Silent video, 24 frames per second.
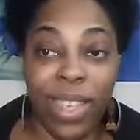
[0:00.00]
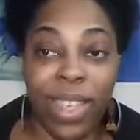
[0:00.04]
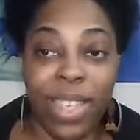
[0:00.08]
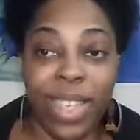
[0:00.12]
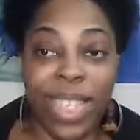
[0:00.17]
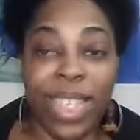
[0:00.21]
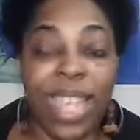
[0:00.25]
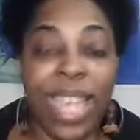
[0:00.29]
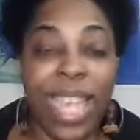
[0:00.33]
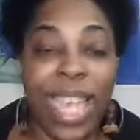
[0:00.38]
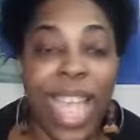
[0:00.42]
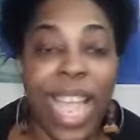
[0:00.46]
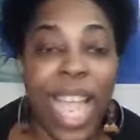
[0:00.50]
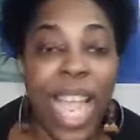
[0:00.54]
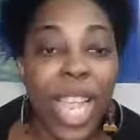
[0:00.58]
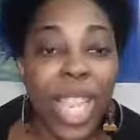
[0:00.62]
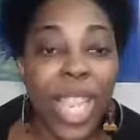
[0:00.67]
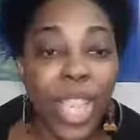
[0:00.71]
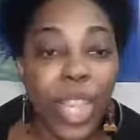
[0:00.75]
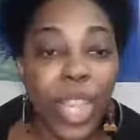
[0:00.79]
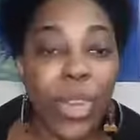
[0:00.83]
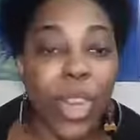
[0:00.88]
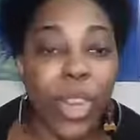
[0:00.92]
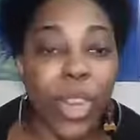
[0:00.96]
See,
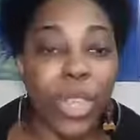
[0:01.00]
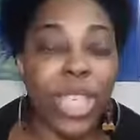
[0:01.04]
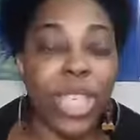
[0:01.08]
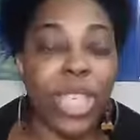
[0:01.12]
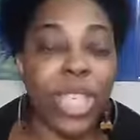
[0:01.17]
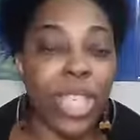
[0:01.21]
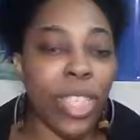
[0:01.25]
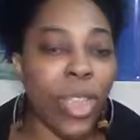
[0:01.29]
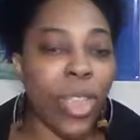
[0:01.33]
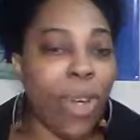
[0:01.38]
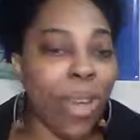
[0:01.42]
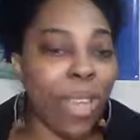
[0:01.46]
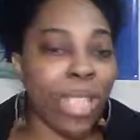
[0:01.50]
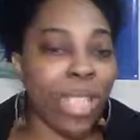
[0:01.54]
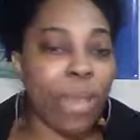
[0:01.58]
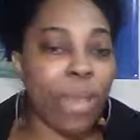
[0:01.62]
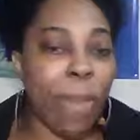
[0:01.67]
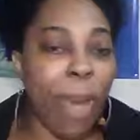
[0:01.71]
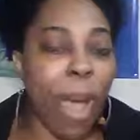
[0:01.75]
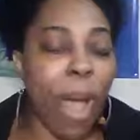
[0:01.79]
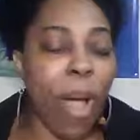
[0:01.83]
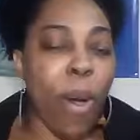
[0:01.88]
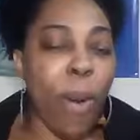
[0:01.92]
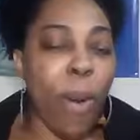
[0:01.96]
you know, she talks
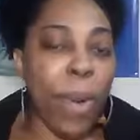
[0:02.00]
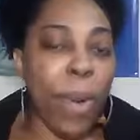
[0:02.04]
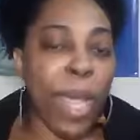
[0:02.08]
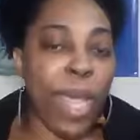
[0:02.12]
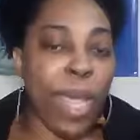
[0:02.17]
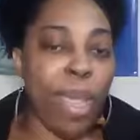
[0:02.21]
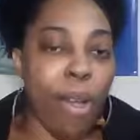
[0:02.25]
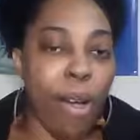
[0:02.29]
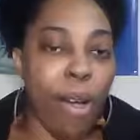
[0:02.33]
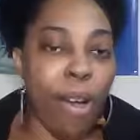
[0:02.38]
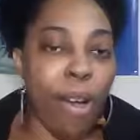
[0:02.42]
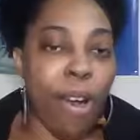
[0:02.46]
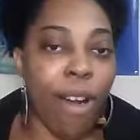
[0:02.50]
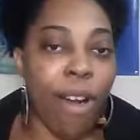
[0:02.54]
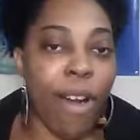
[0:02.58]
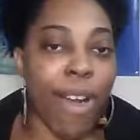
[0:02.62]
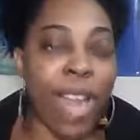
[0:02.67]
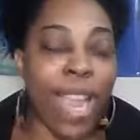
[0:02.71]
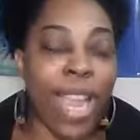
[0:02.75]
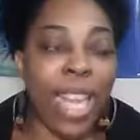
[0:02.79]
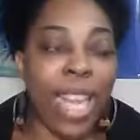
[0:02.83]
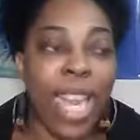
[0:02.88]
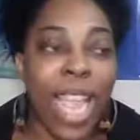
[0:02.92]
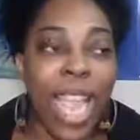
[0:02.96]
about PR
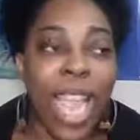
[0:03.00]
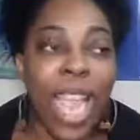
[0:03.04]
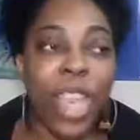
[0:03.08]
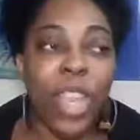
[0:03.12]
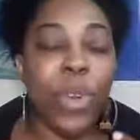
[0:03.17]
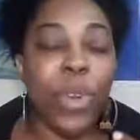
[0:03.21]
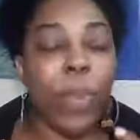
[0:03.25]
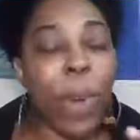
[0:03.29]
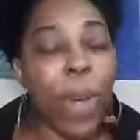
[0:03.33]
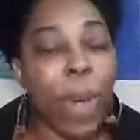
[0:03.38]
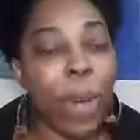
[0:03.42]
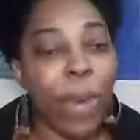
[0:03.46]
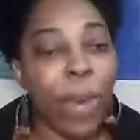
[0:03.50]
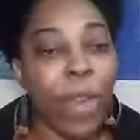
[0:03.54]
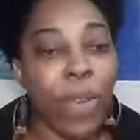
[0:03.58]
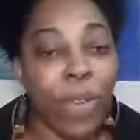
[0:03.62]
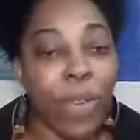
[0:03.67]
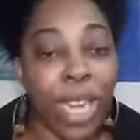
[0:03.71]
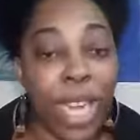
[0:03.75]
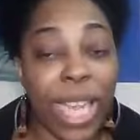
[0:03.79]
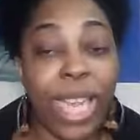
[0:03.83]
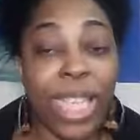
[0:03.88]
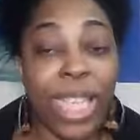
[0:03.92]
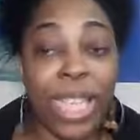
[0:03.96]
and, you know, public
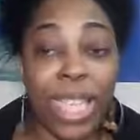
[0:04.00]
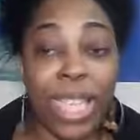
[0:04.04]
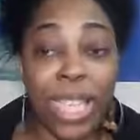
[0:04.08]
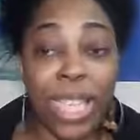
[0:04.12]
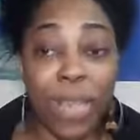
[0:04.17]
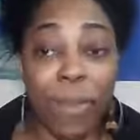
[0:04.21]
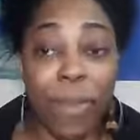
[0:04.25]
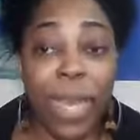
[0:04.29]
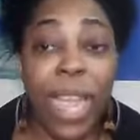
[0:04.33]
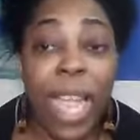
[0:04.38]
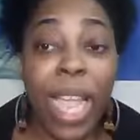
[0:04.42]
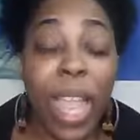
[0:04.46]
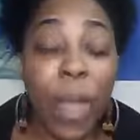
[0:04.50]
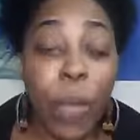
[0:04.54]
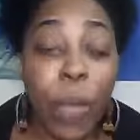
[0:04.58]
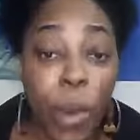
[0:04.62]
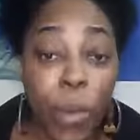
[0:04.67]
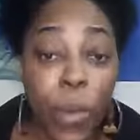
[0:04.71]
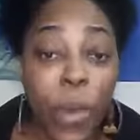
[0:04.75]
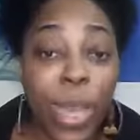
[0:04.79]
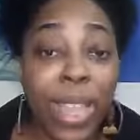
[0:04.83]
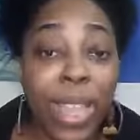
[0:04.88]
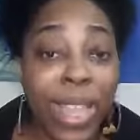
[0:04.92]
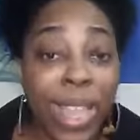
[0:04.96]
relations, but
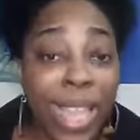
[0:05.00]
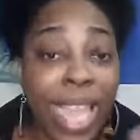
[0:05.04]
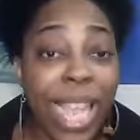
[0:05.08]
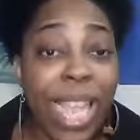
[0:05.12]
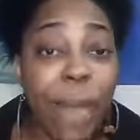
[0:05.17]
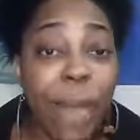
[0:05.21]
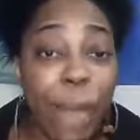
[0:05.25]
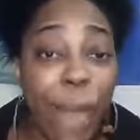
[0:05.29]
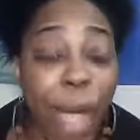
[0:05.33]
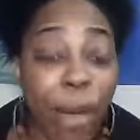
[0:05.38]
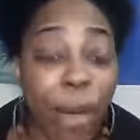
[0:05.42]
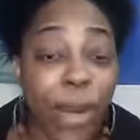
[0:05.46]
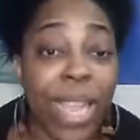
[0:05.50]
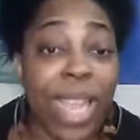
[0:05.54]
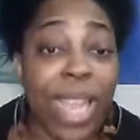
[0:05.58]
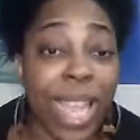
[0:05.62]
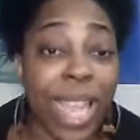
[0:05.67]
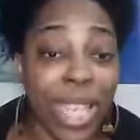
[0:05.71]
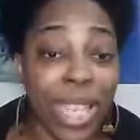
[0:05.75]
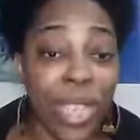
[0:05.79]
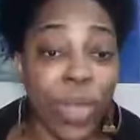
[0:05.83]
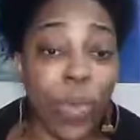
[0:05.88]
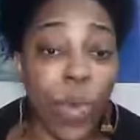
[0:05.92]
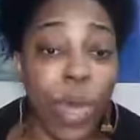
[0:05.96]
when we think about it,
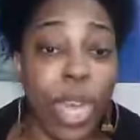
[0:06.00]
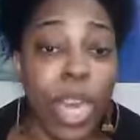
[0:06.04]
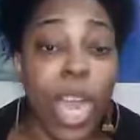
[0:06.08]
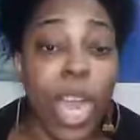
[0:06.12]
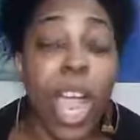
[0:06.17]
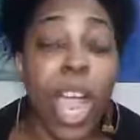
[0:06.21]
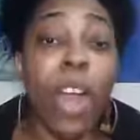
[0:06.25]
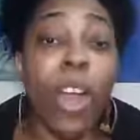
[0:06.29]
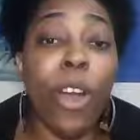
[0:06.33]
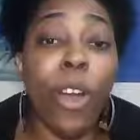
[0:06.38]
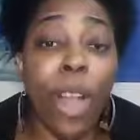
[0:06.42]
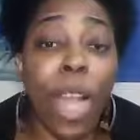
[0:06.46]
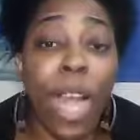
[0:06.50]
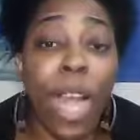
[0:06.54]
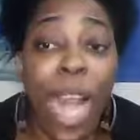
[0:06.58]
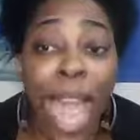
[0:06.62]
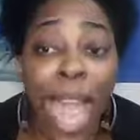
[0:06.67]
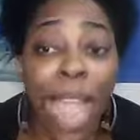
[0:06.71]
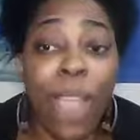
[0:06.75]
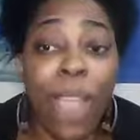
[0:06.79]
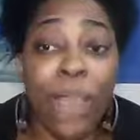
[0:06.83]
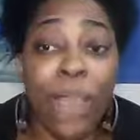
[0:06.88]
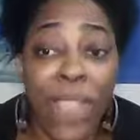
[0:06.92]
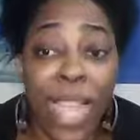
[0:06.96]
guess what? Her
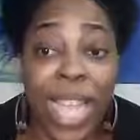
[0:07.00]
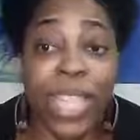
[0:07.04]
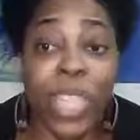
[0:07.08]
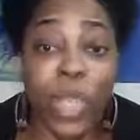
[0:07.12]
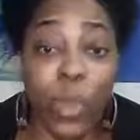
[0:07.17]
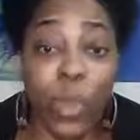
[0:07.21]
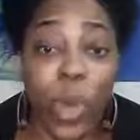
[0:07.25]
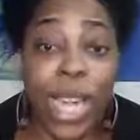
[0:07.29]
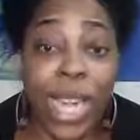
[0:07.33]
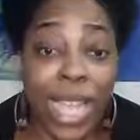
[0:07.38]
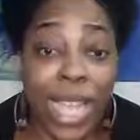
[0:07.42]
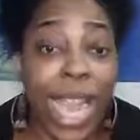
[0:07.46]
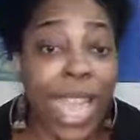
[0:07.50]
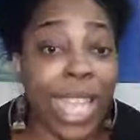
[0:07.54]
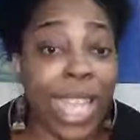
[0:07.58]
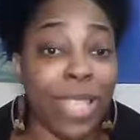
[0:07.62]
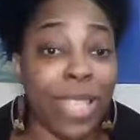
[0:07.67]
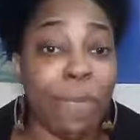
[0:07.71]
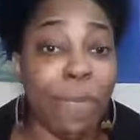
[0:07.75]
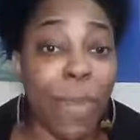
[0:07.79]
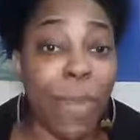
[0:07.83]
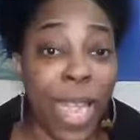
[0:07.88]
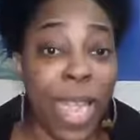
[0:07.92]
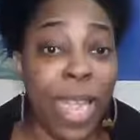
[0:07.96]
life, that's what it has
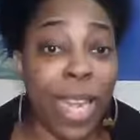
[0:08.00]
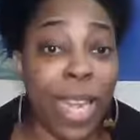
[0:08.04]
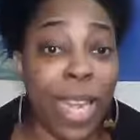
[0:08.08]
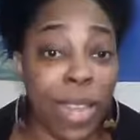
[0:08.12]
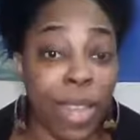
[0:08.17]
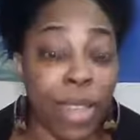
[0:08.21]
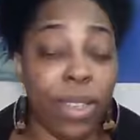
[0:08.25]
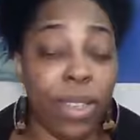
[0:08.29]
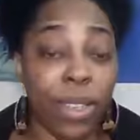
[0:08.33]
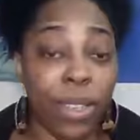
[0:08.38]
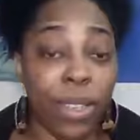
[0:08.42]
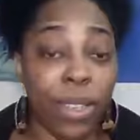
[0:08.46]
been.